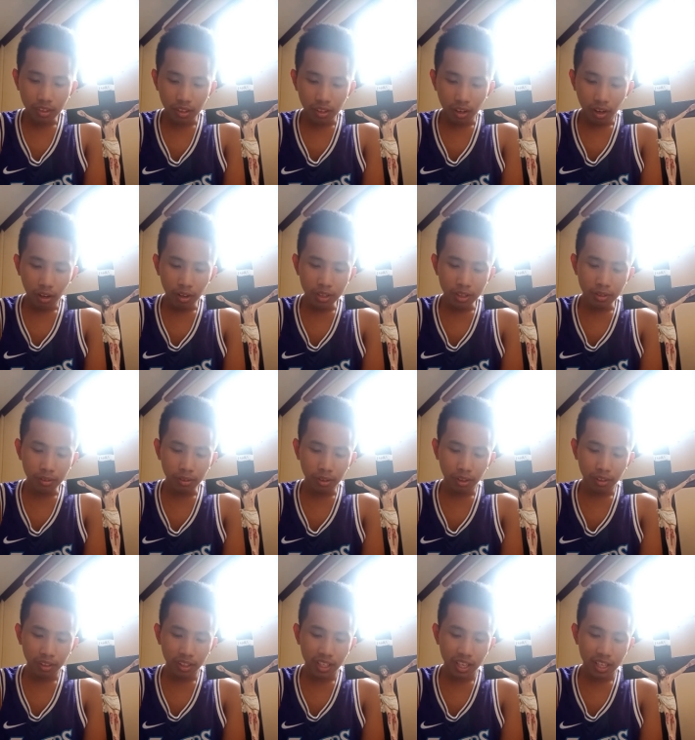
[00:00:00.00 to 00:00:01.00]
also
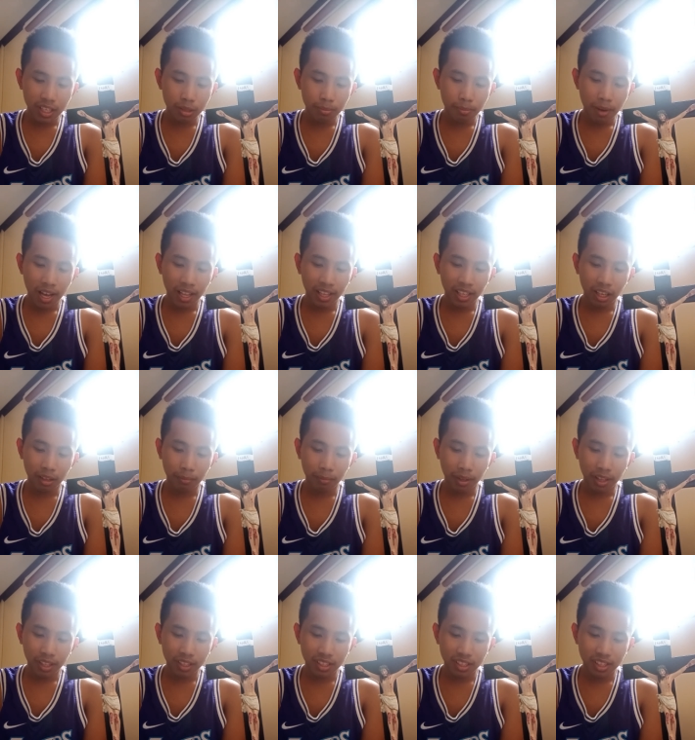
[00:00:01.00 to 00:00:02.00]
called King's Valley, and
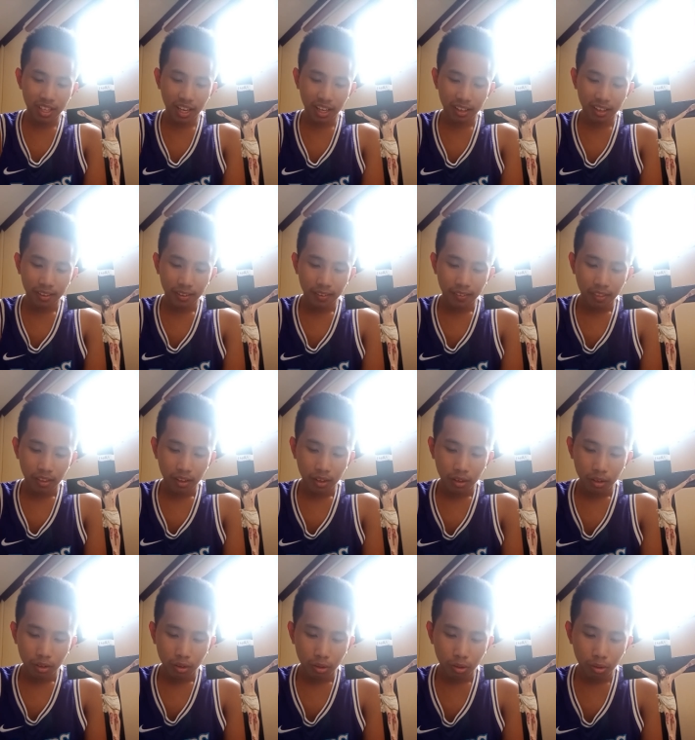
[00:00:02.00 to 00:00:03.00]
Melchizedek,
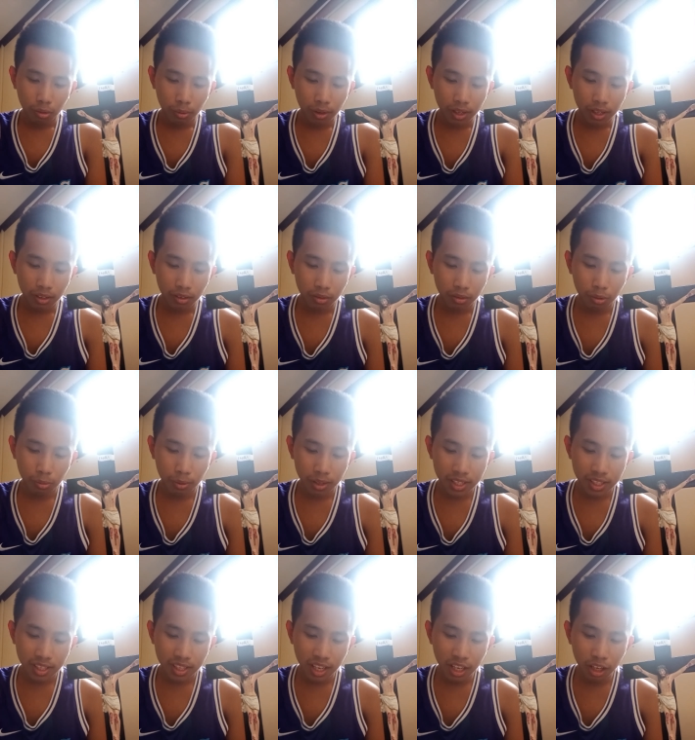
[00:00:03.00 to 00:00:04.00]
who
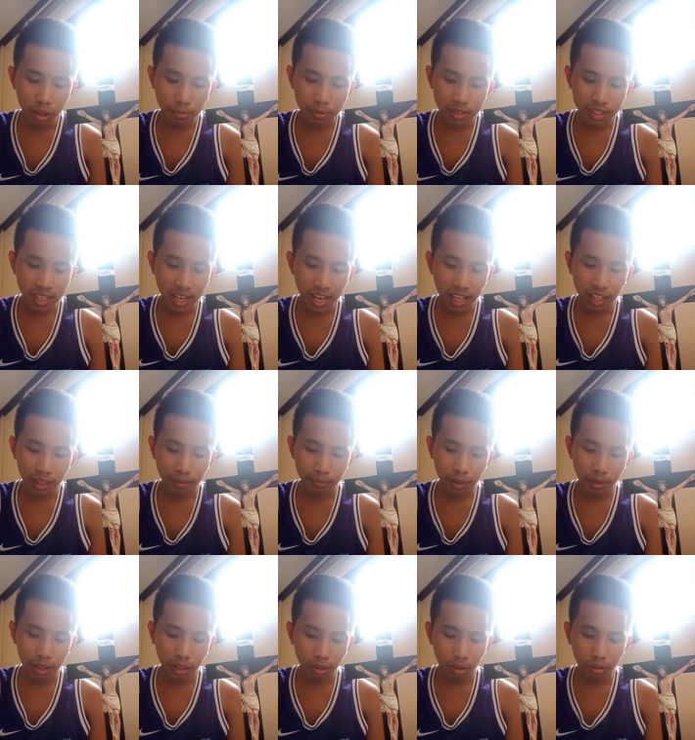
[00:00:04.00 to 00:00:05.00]
was king of Salem
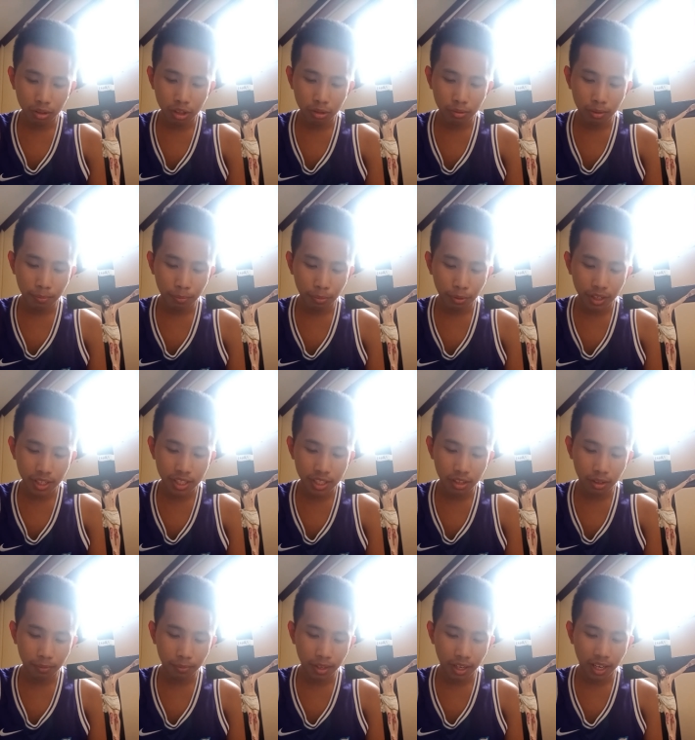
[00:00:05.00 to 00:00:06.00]
and also a priest
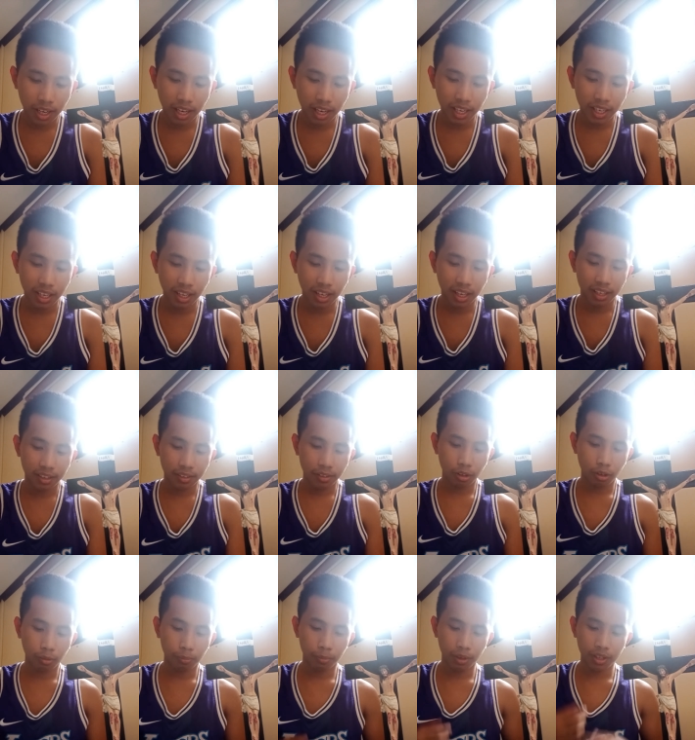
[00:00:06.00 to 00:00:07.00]
of the
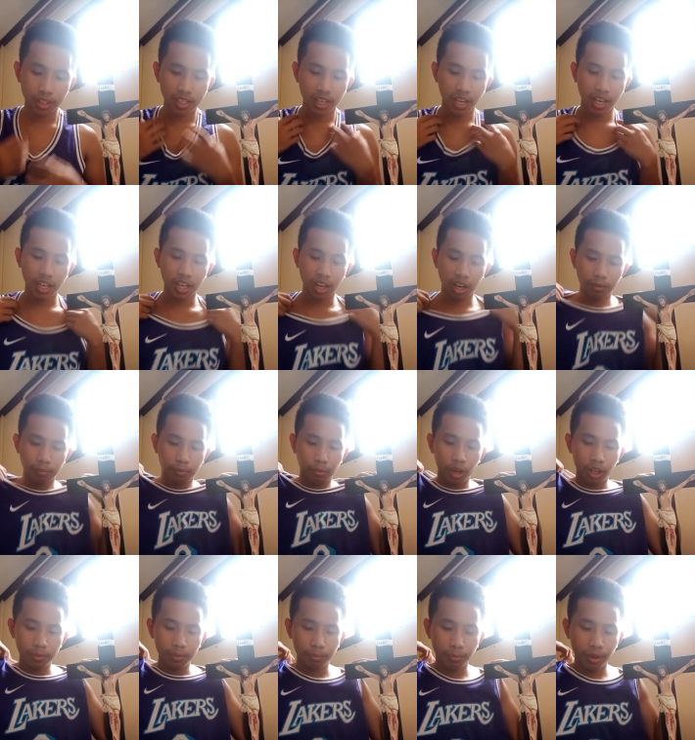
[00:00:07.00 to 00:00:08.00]
Most High God,
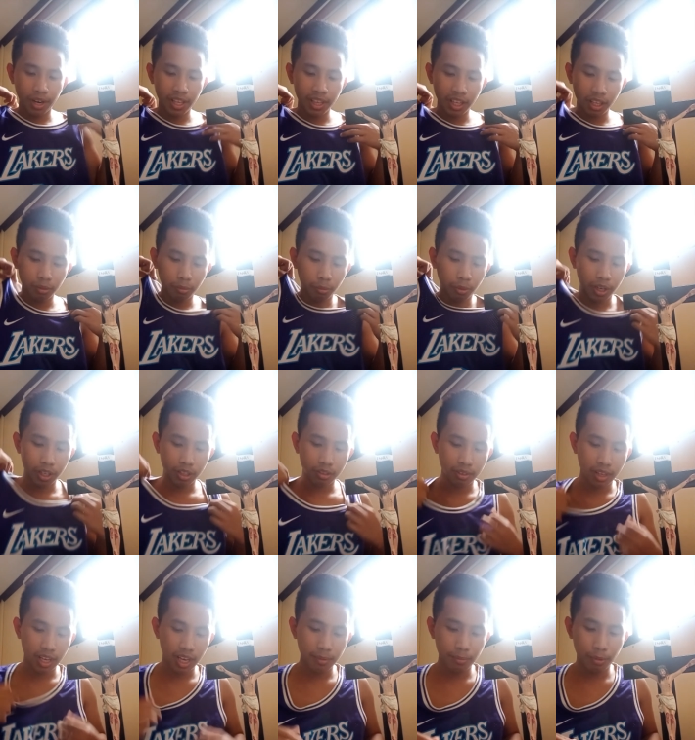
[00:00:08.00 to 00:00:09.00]
brought bread and wine to
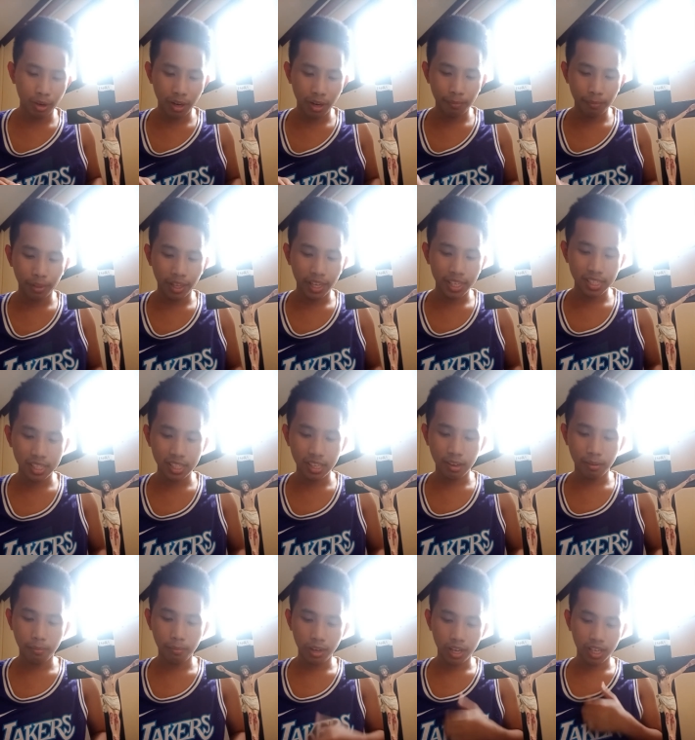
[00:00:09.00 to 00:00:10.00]
Abram, blessed
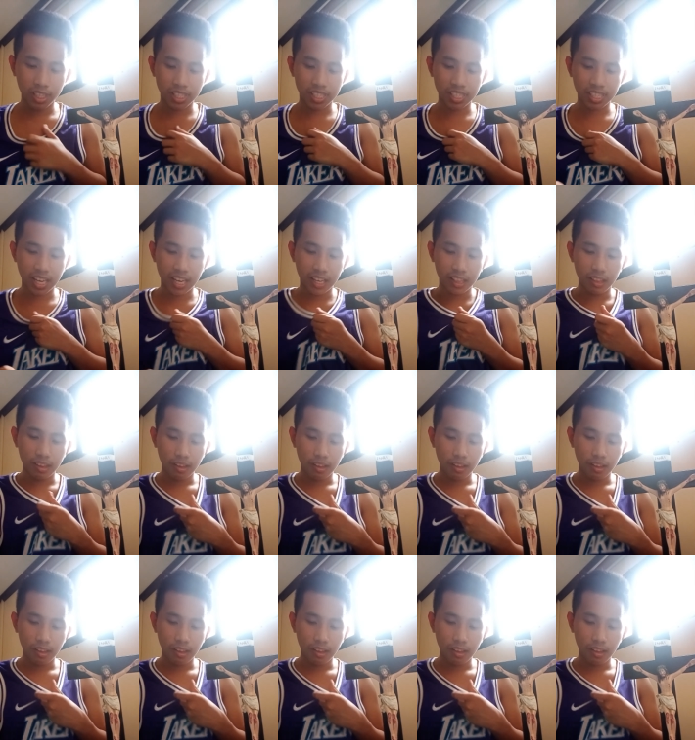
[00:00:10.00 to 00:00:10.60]
them, and said,